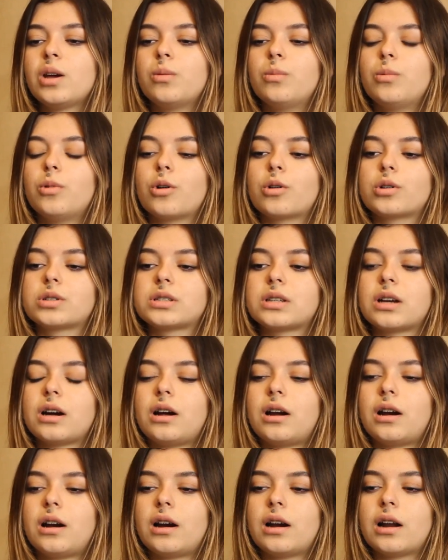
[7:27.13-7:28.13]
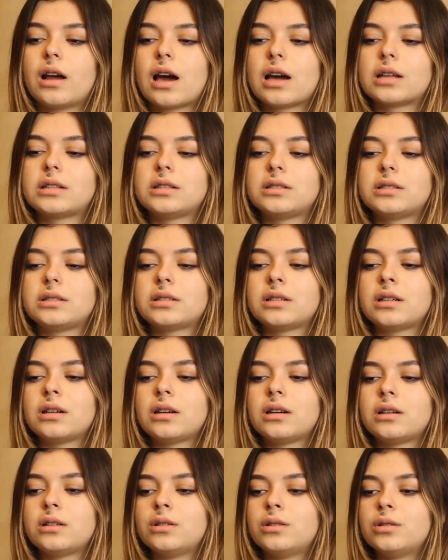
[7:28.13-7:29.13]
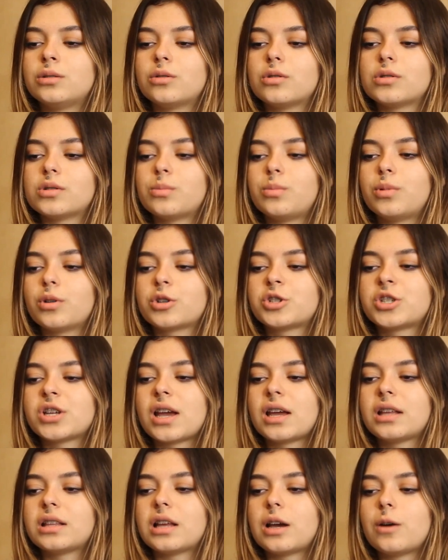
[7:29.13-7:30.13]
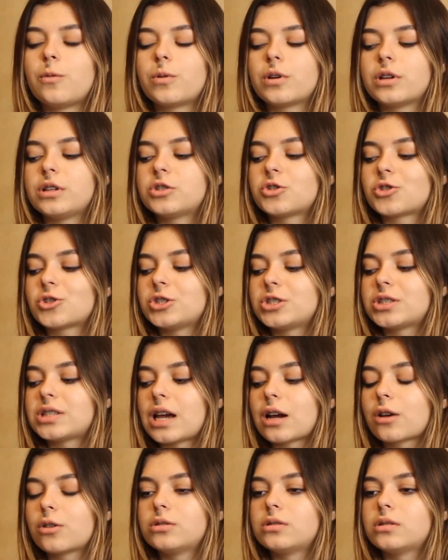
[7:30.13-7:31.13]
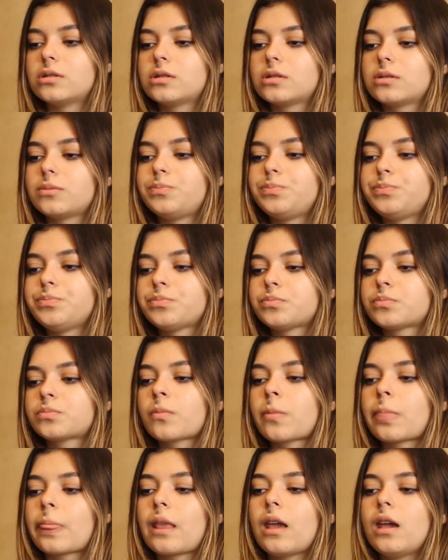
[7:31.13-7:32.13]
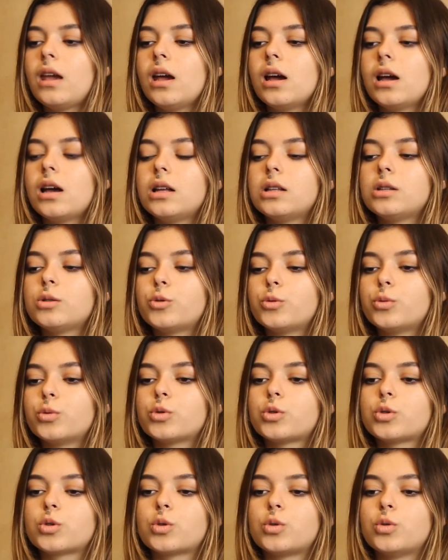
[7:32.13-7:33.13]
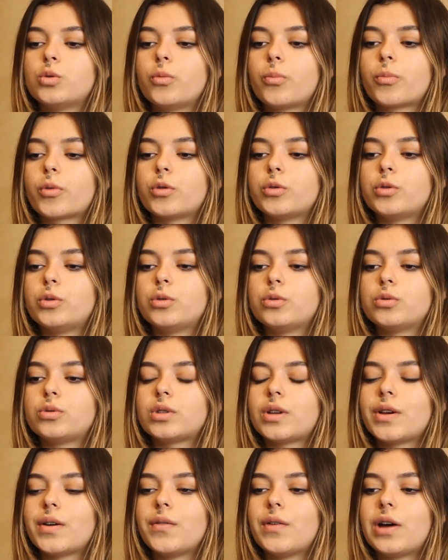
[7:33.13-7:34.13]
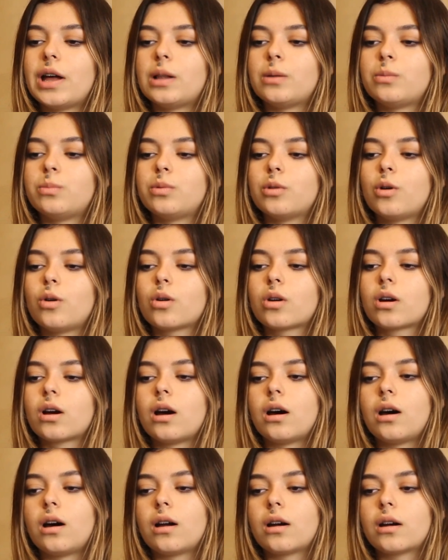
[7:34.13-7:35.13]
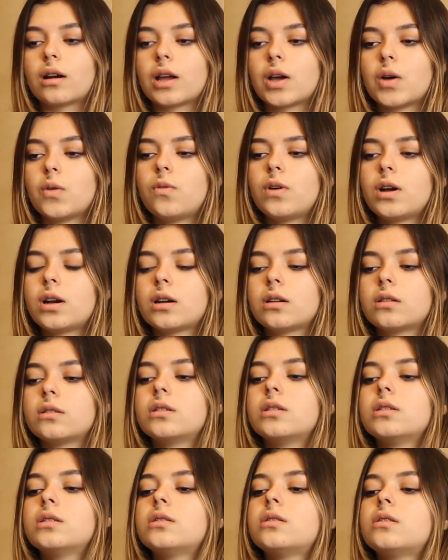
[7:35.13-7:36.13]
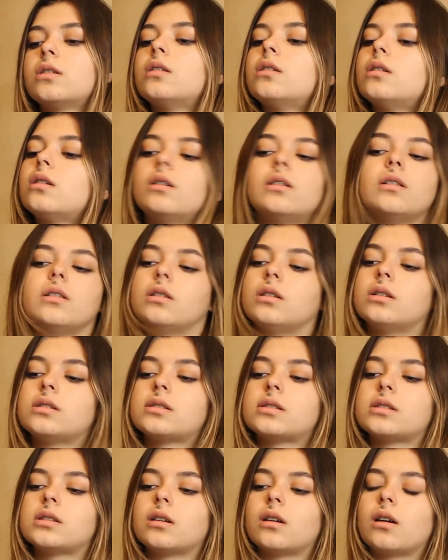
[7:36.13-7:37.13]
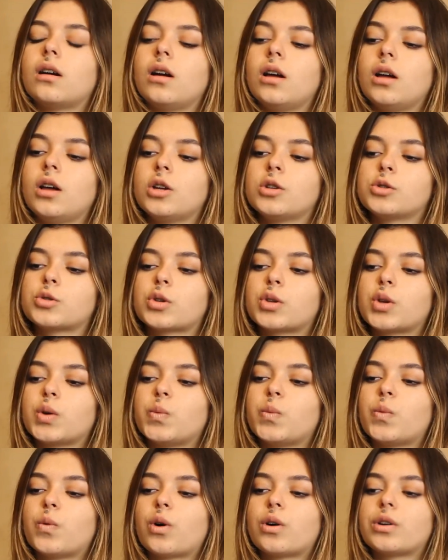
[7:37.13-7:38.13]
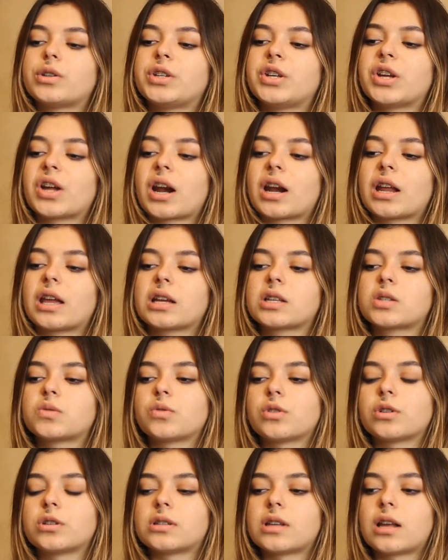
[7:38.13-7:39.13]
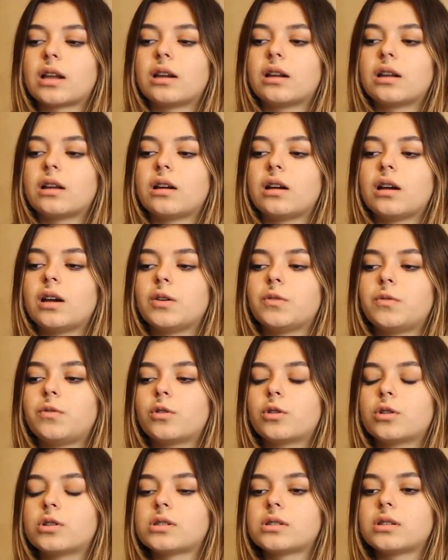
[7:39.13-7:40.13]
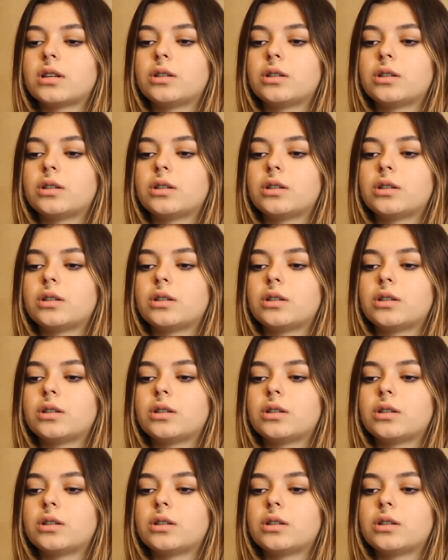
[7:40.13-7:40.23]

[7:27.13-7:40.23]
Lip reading: Logs are added to the blockchain every 3 seconds, and those who produce a valid log are awarded 34 TRX for their efforts.